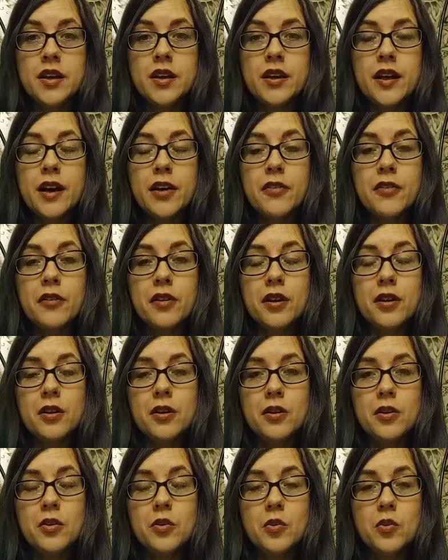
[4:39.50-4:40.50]
Now,
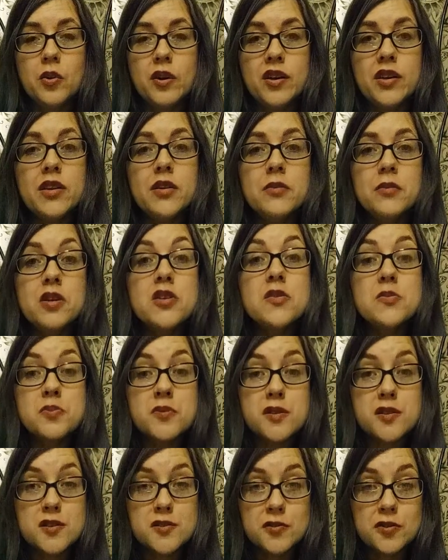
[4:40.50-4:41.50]
one of the most
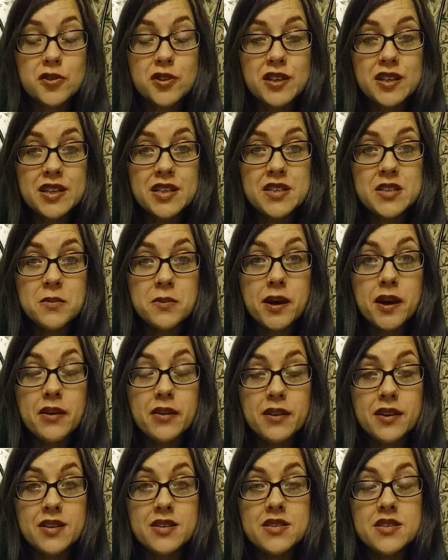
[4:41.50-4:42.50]
beautiful things
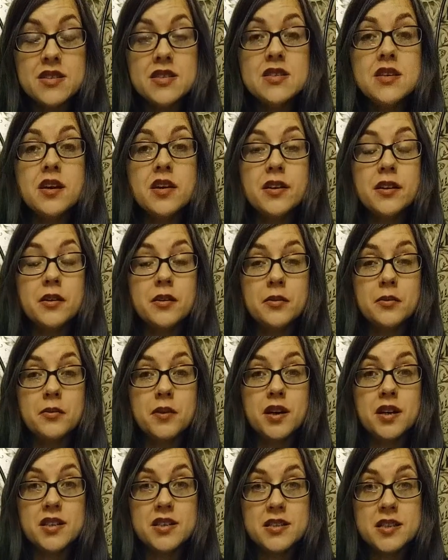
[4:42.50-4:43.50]
about this is, other than
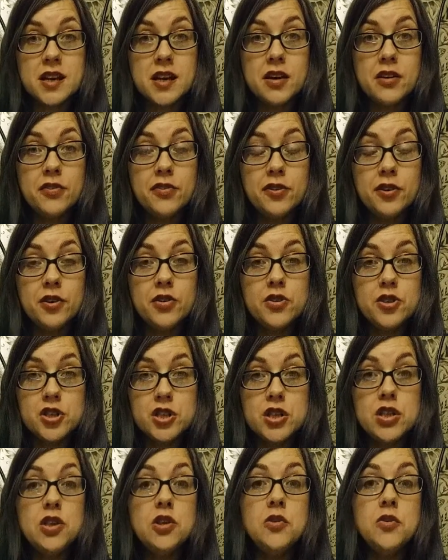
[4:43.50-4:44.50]
myself, who
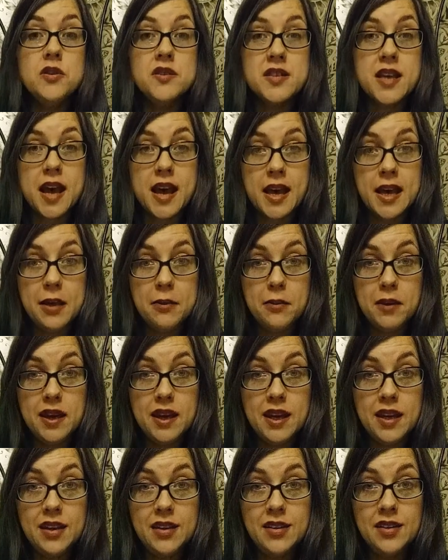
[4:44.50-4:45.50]
she knew as
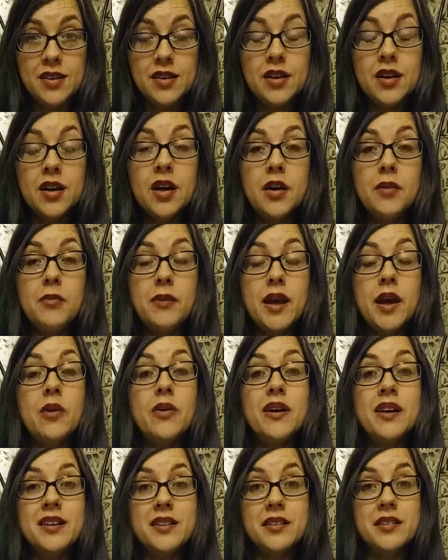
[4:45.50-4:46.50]
Amy, I'm
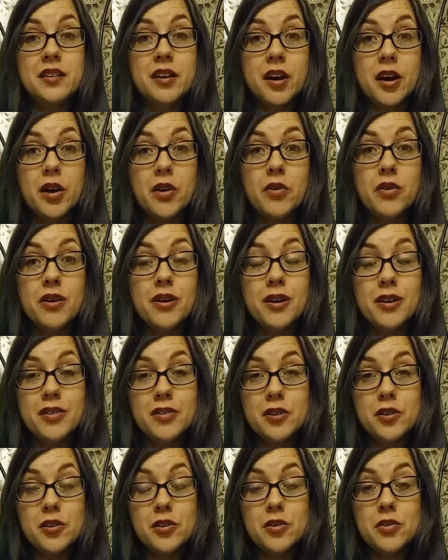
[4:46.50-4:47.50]
now Indigo and I
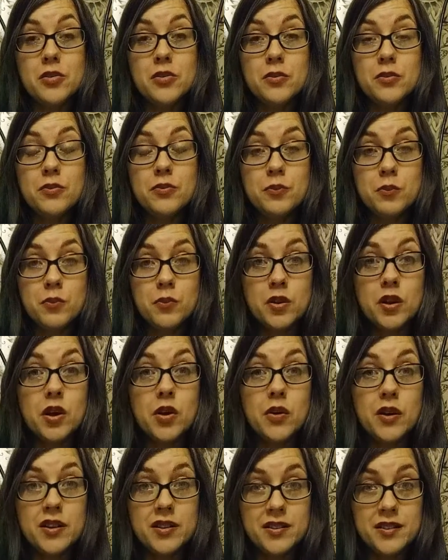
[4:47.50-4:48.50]
do
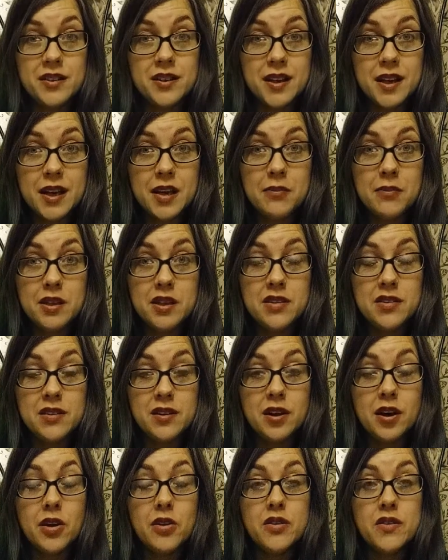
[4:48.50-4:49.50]
go under the name
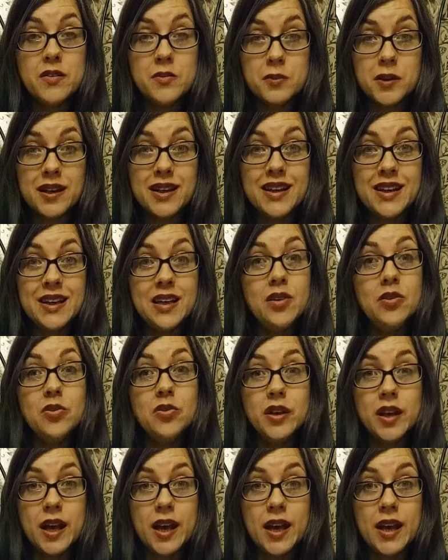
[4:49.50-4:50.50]
Indigo. It's my legal
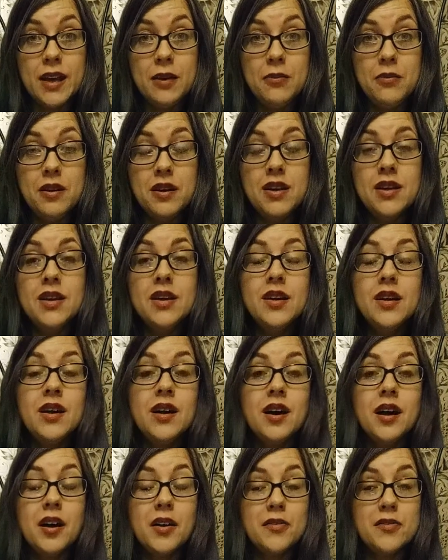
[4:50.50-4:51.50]
name.
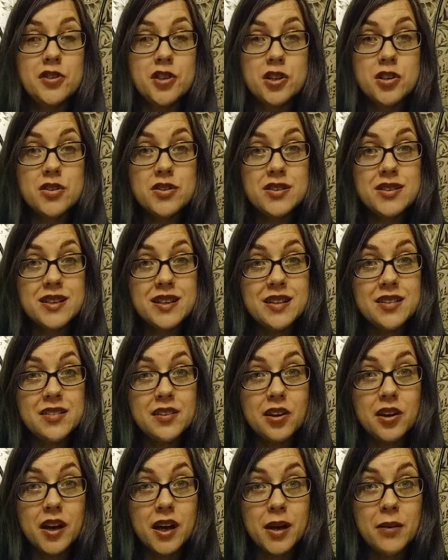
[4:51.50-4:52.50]
I have chosen
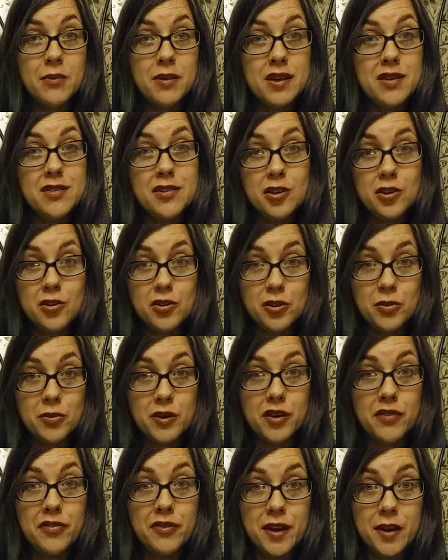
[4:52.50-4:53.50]
Indigo Amy to honour
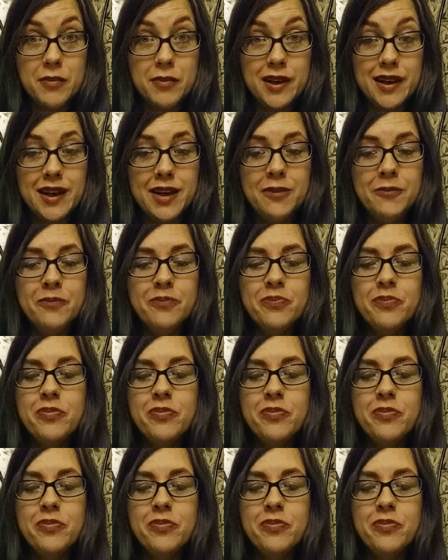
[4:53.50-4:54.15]
my family.